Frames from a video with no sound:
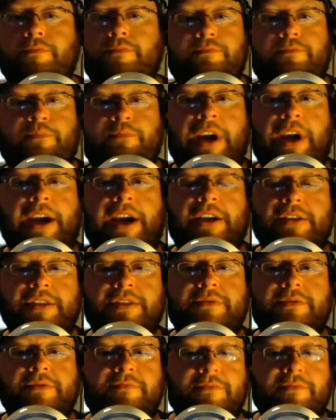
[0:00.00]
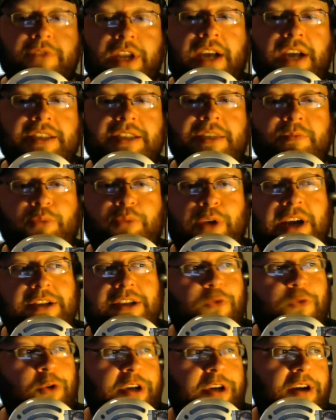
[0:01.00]
Thoughts and prayers
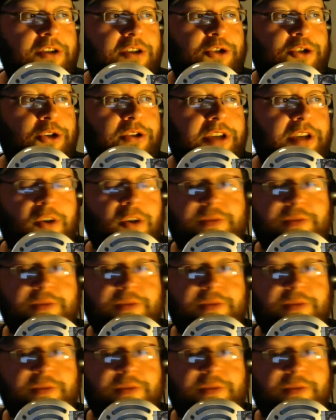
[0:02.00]
for you, RTruth. I hope